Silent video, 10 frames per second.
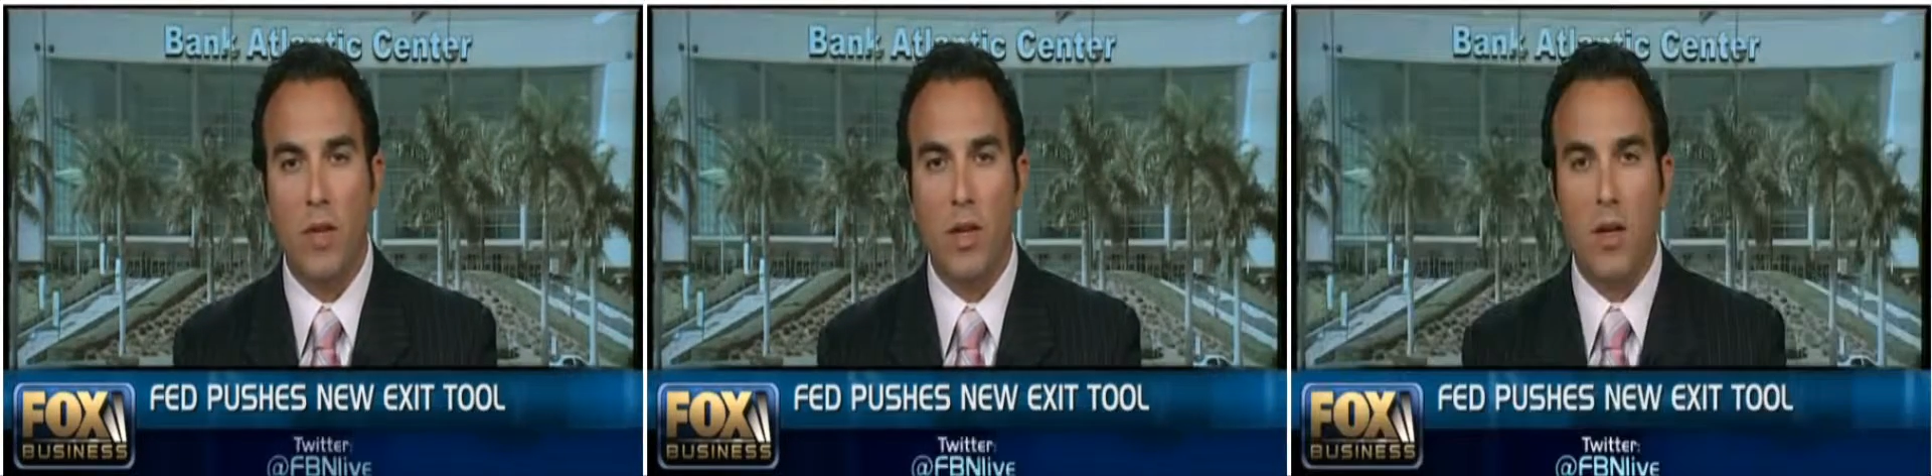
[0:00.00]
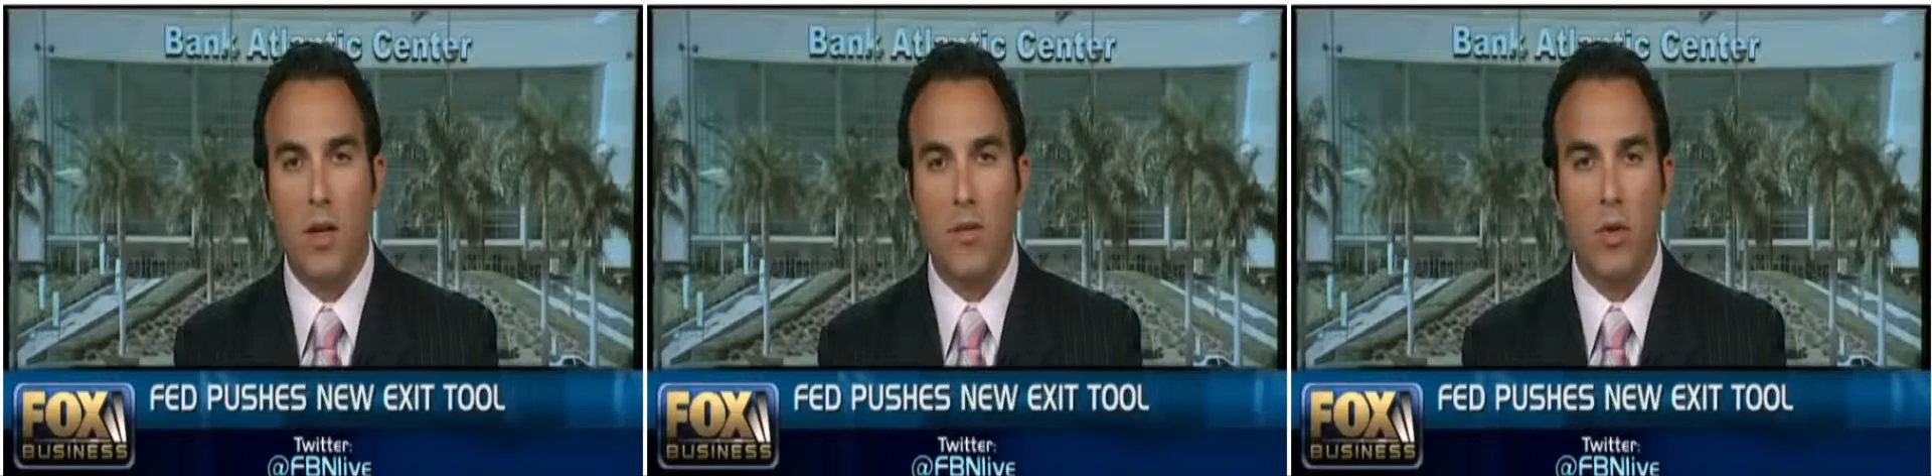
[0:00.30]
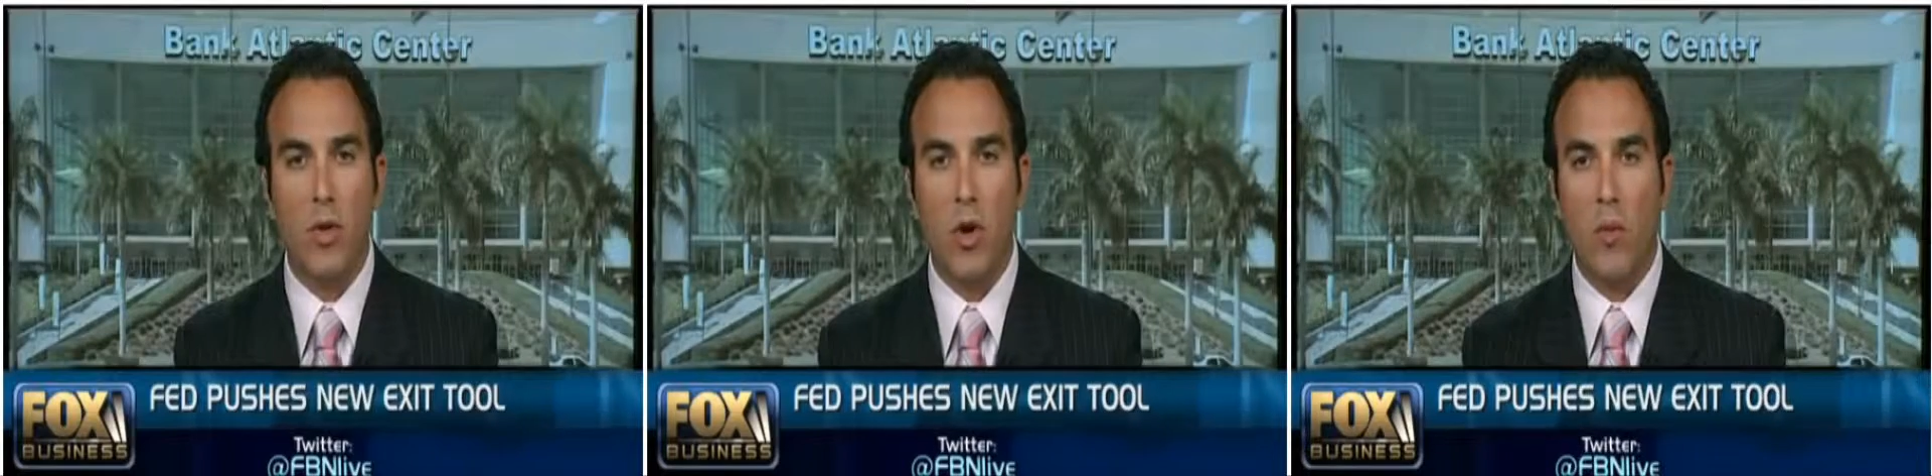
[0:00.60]

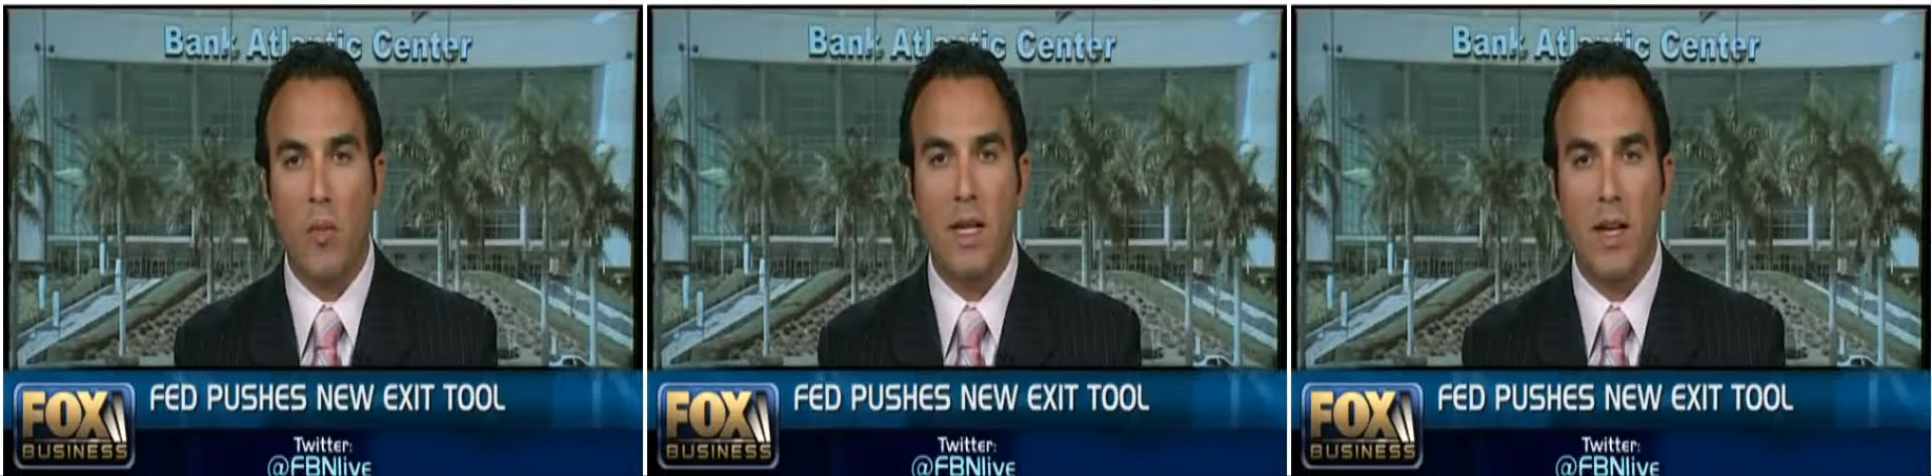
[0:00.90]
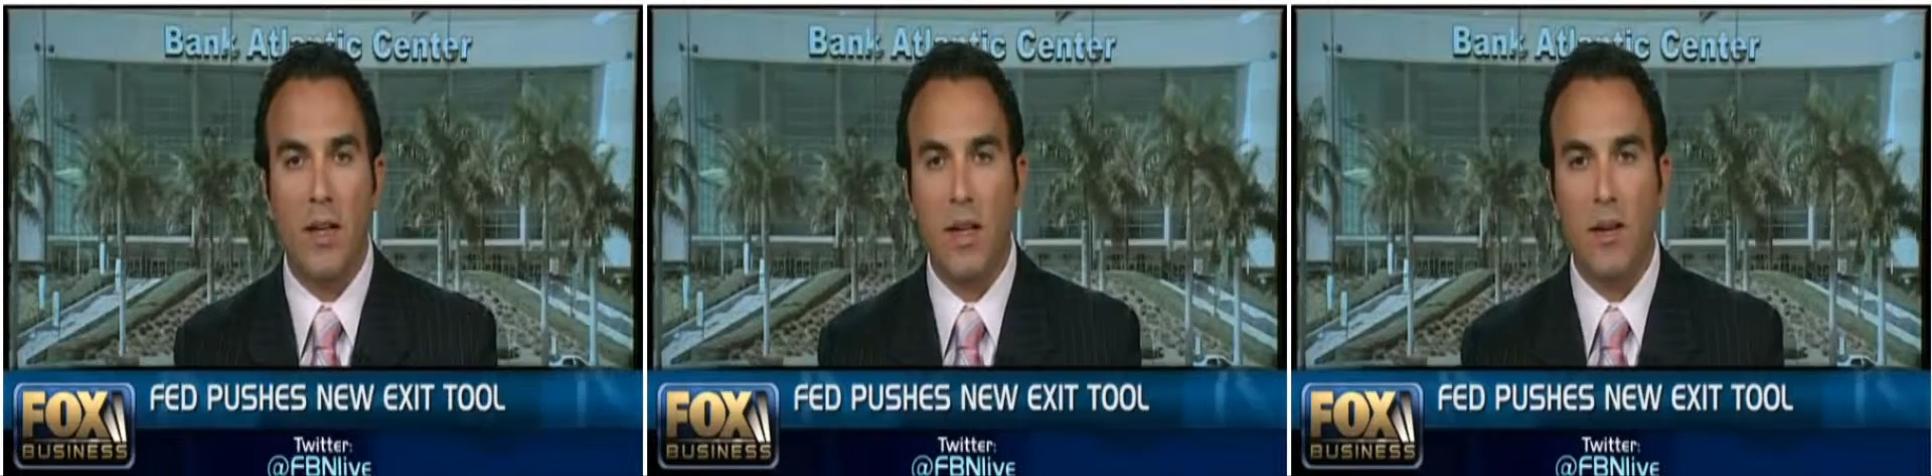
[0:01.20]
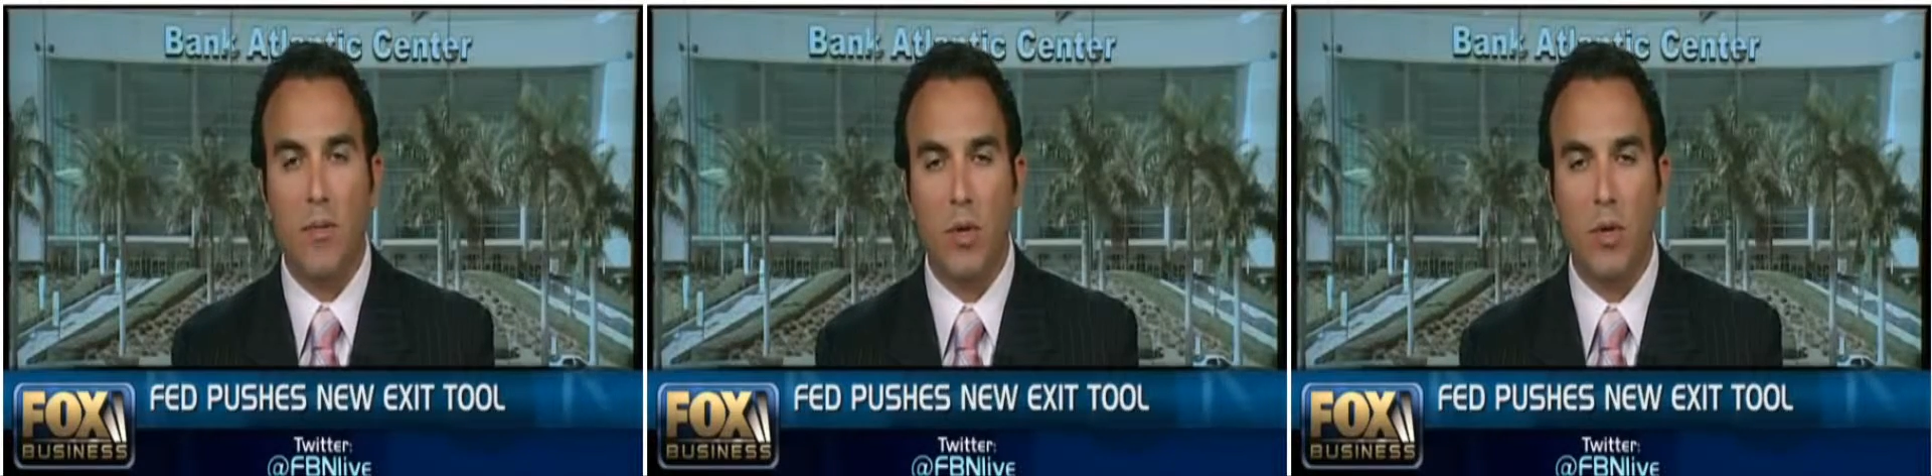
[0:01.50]
avert Armageddon and